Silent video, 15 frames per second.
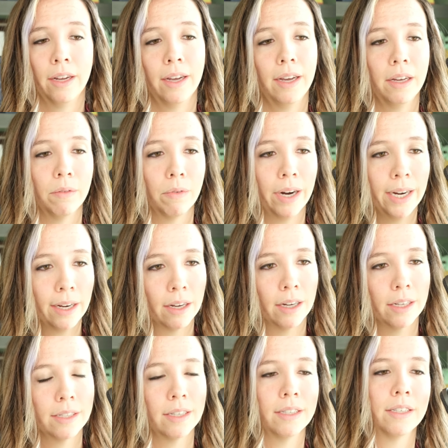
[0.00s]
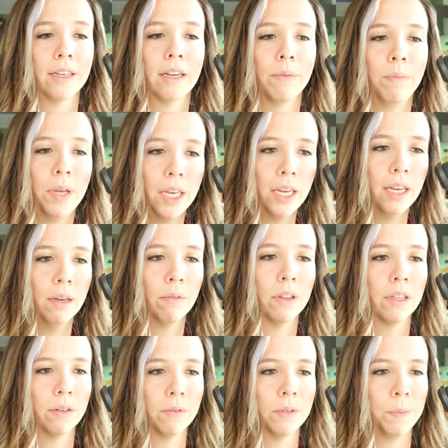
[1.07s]
and write content to compete with
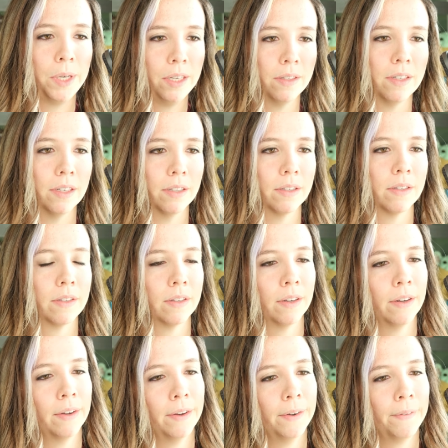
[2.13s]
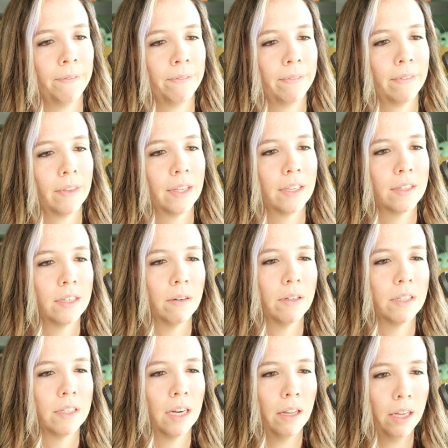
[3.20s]
those pieces. So
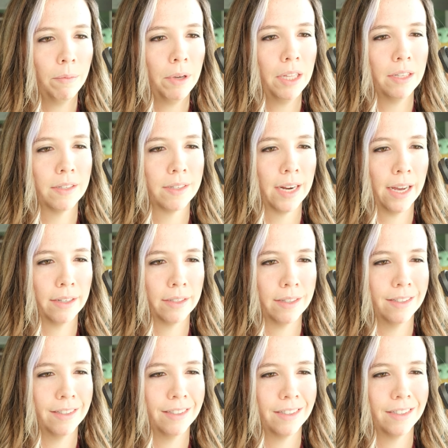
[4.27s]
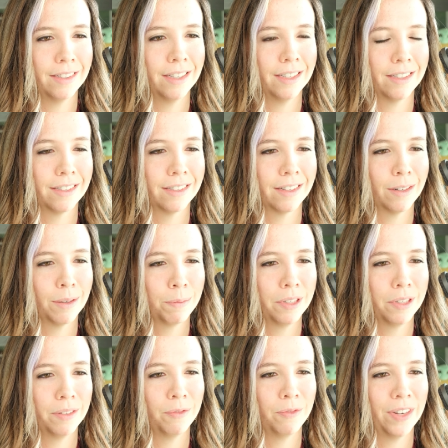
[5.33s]
it's telling me the statuses. It's surfed
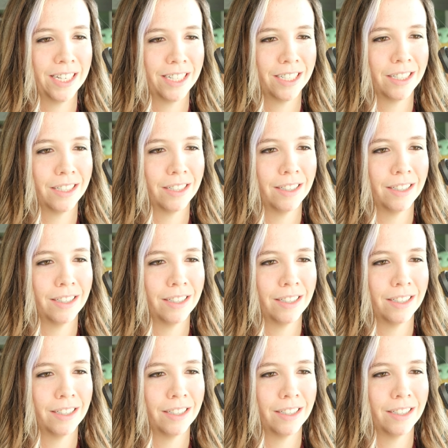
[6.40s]
and fetched.